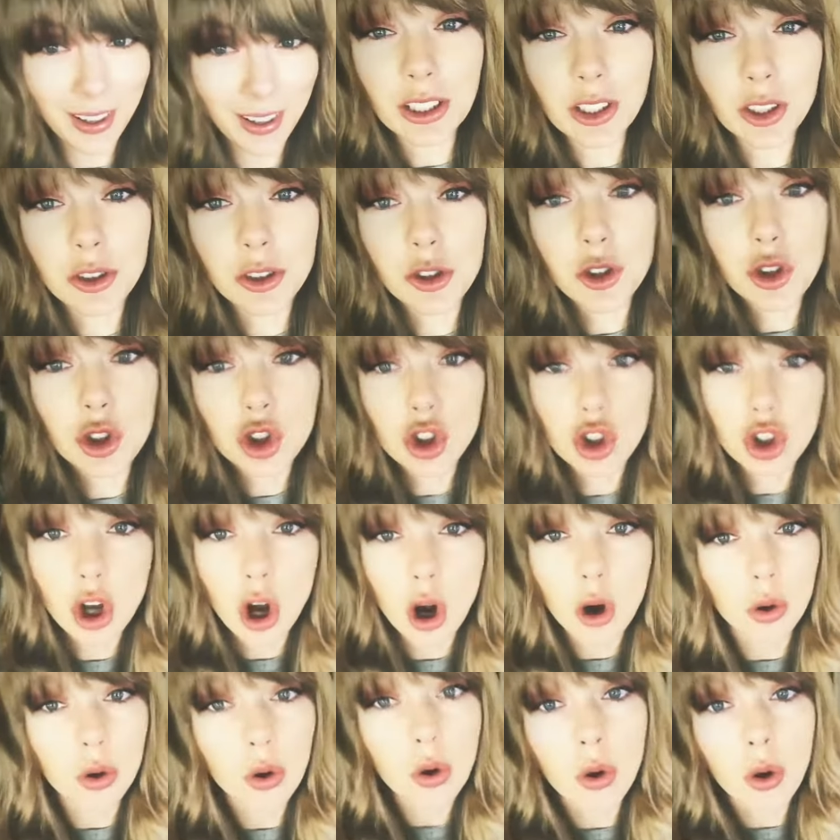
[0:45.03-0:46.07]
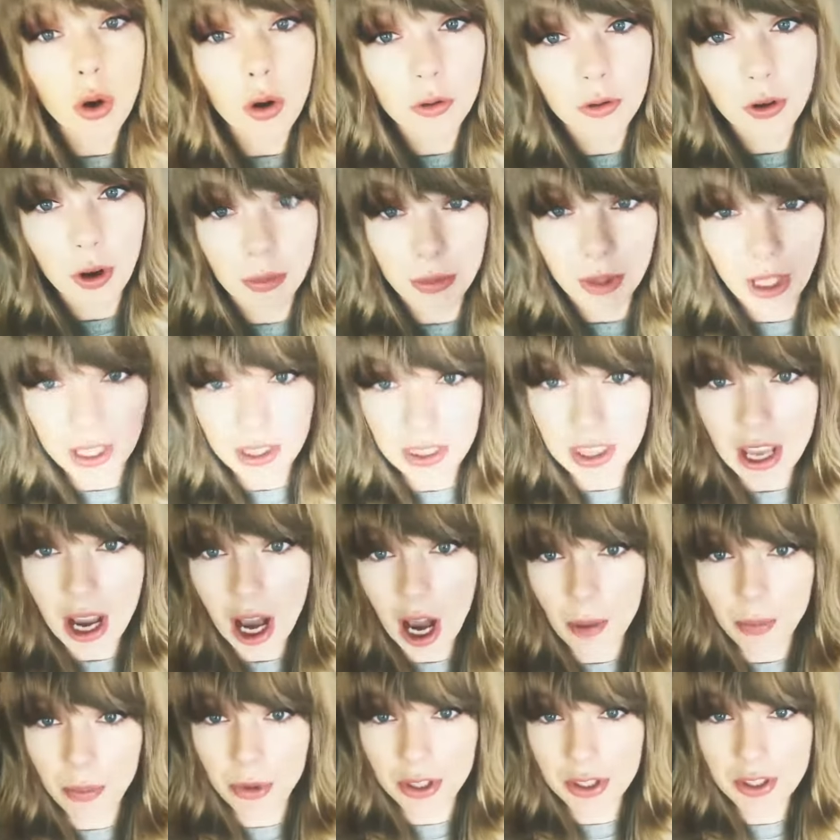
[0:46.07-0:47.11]
It looks so cool from like the
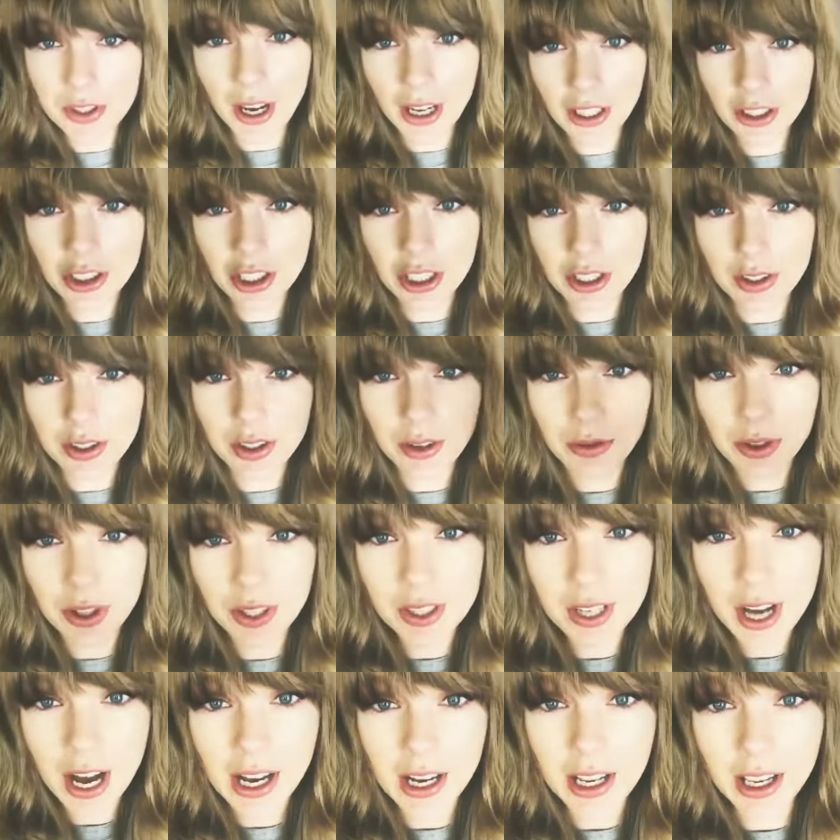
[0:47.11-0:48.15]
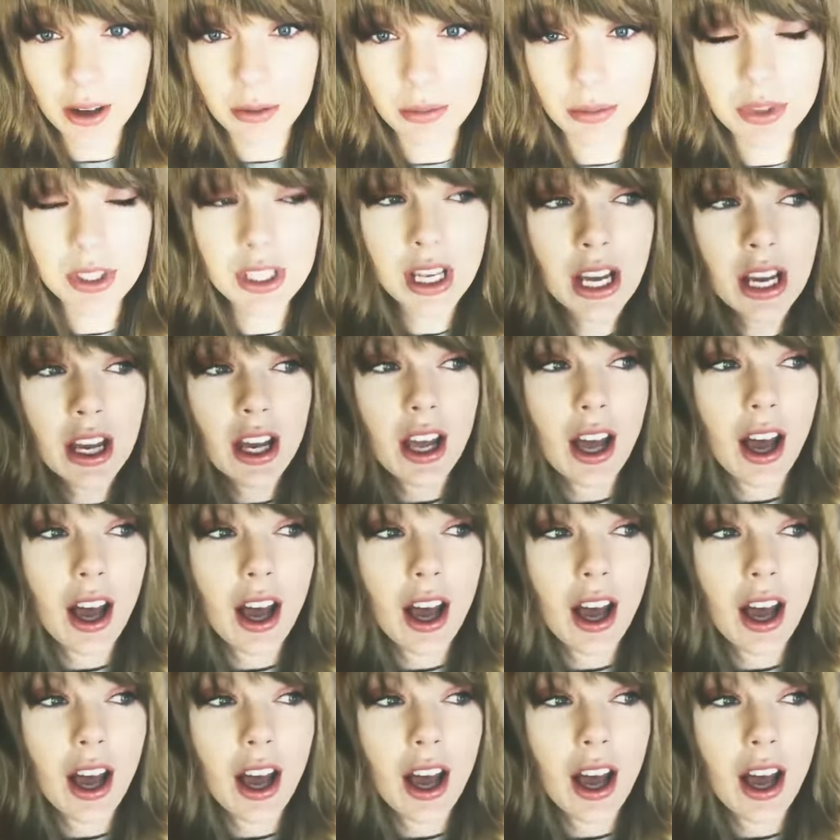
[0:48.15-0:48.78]
upper sections of the stadiums.